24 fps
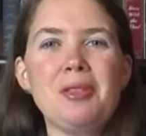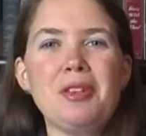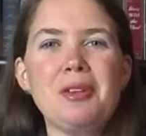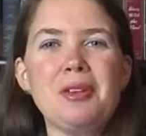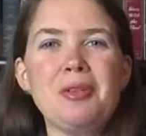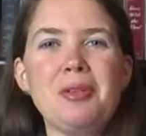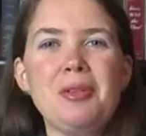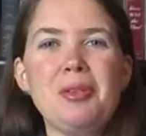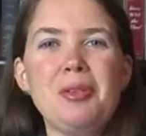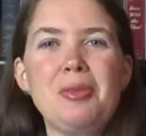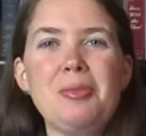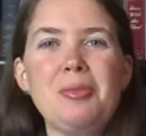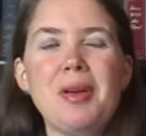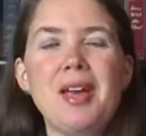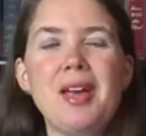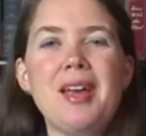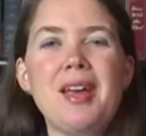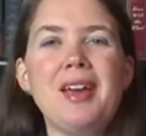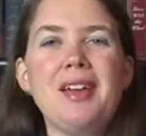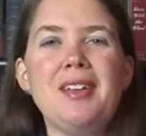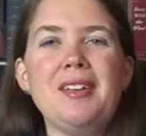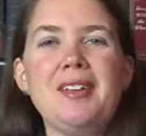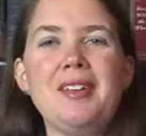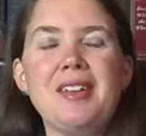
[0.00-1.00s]
the group
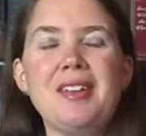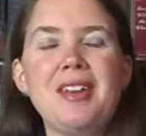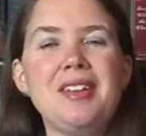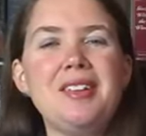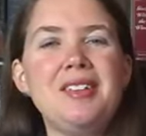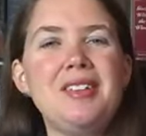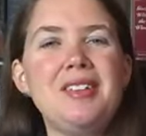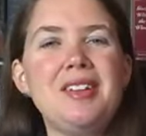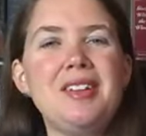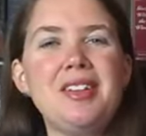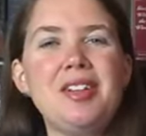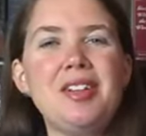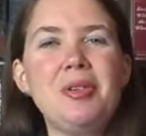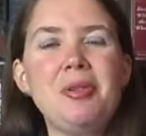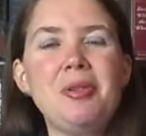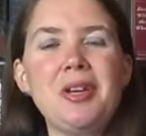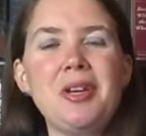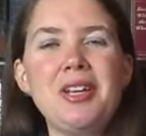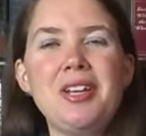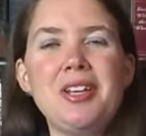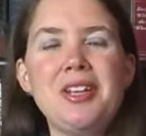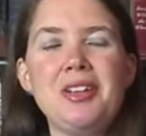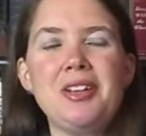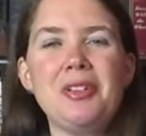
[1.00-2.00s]
and
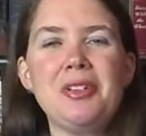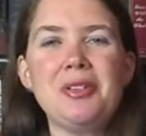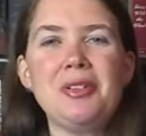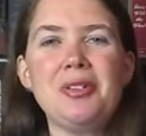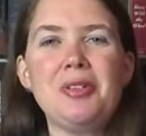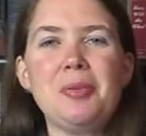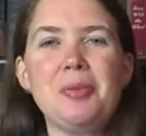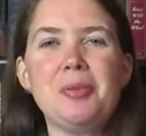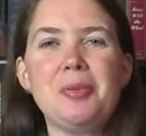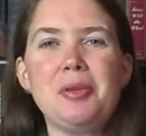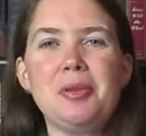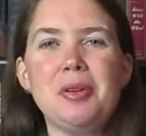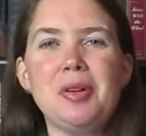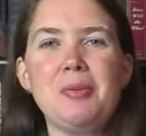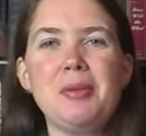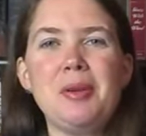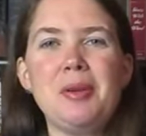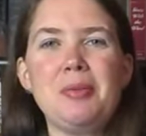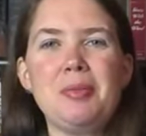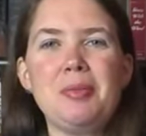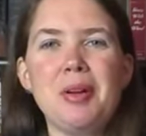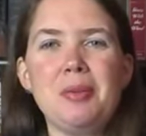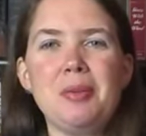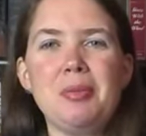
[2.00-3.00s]
continuing your
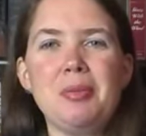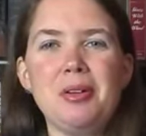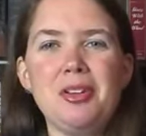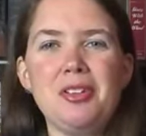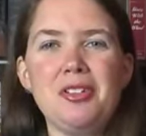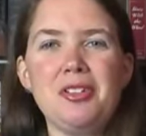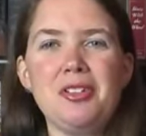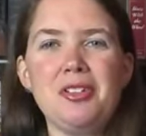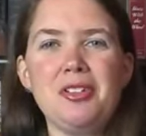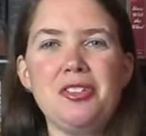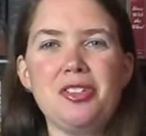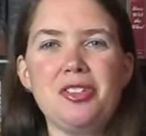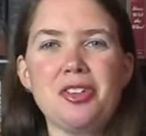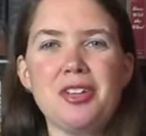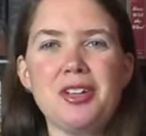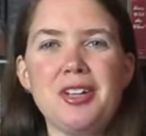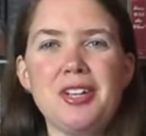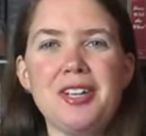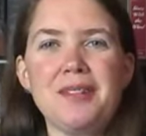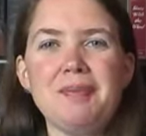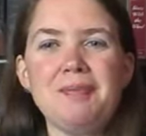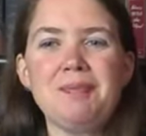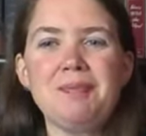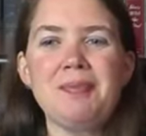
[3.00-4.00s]
deployment preparation
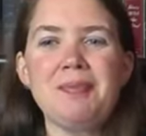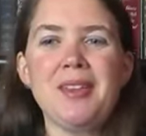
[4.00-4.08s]
journey.